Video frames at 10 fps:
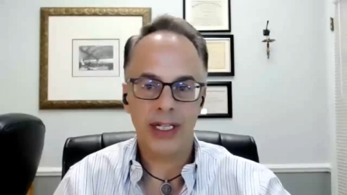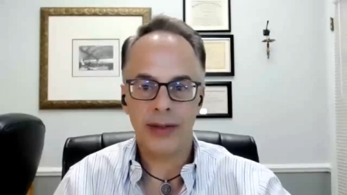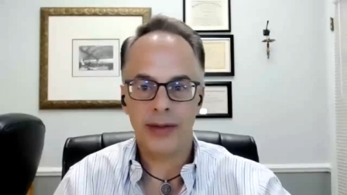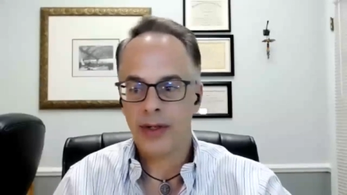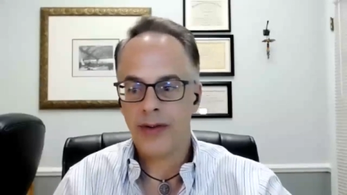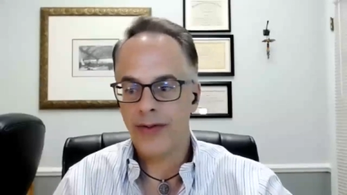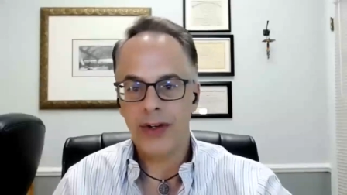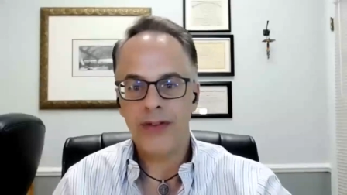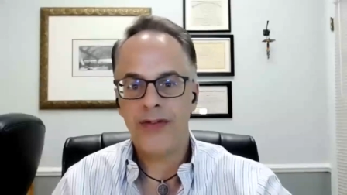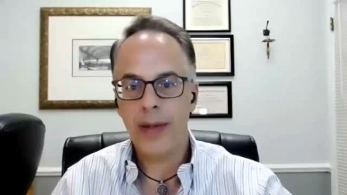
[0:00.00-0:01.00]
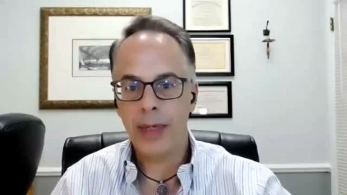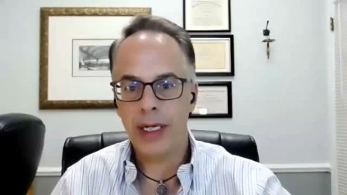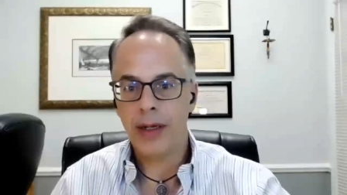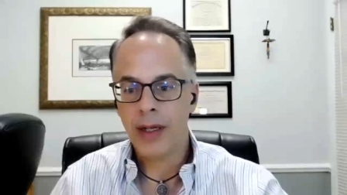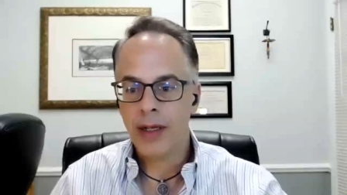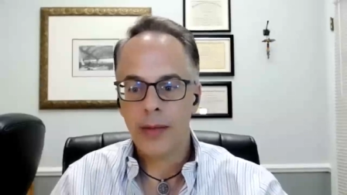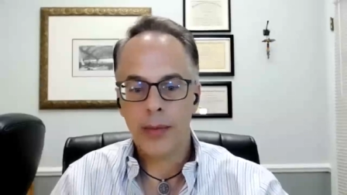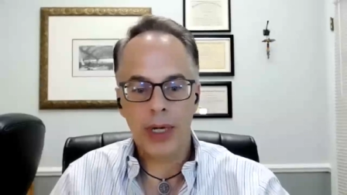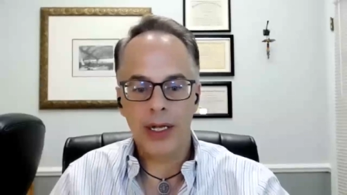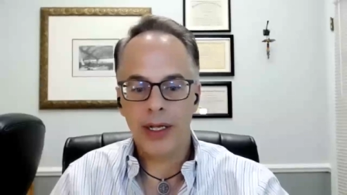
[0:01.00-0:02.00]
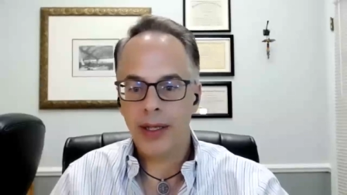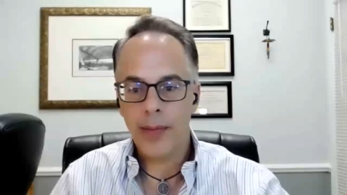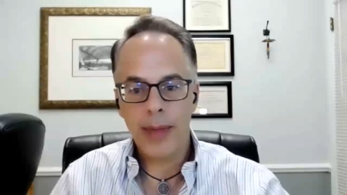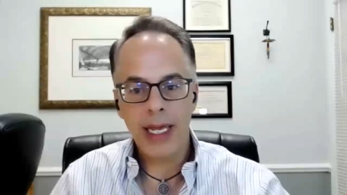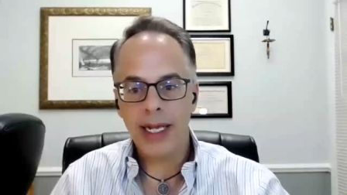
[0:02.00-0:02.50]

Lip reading: He's very feminine, but man,